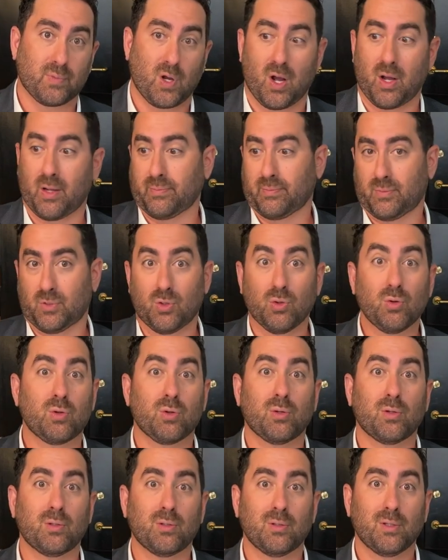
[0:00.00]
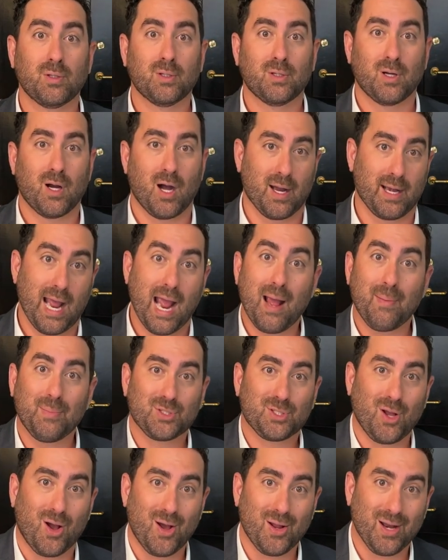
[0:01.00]
on Google, on
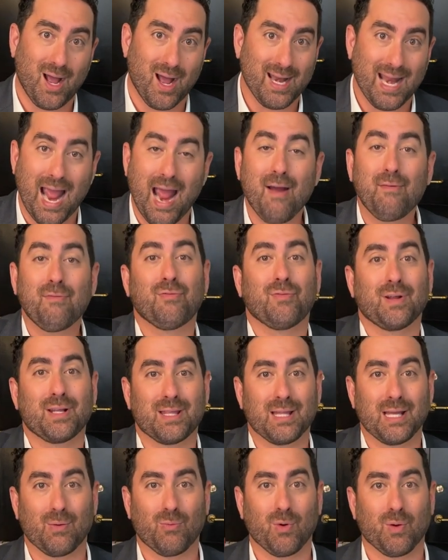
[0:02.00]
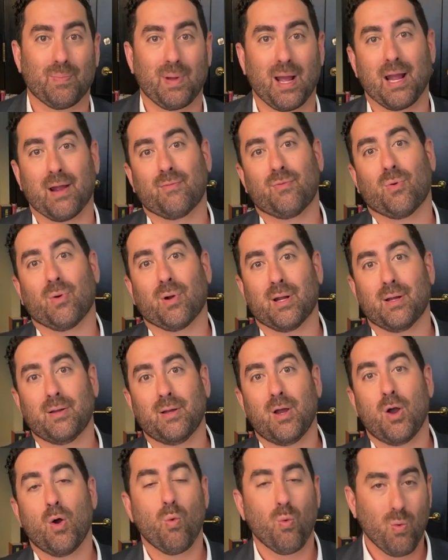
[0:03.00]
Amazon, on everything we're paying for it,
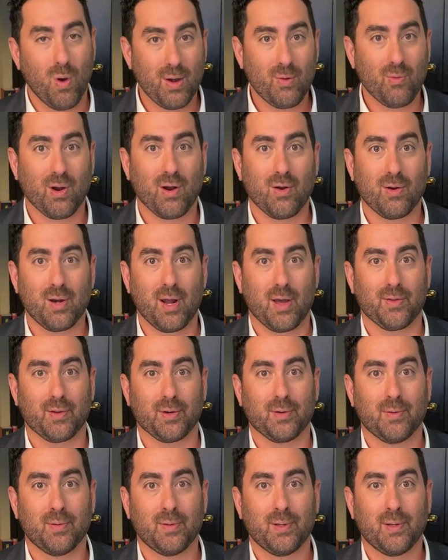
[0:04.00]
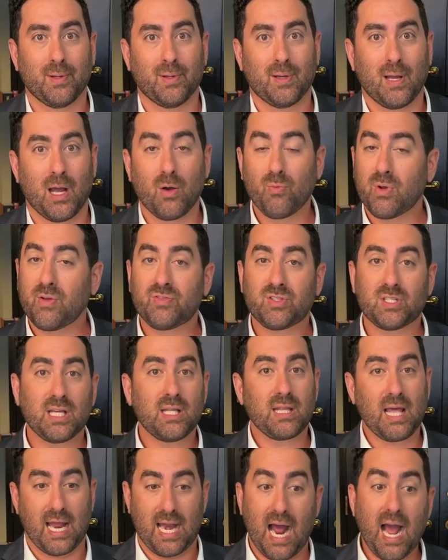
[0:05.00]
one way or another. And we've
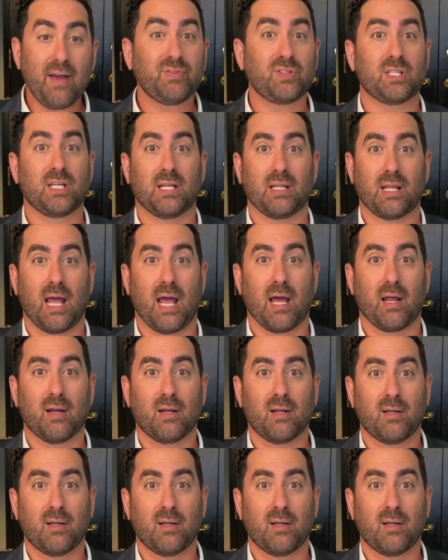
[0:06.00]
seen that. I've seen that.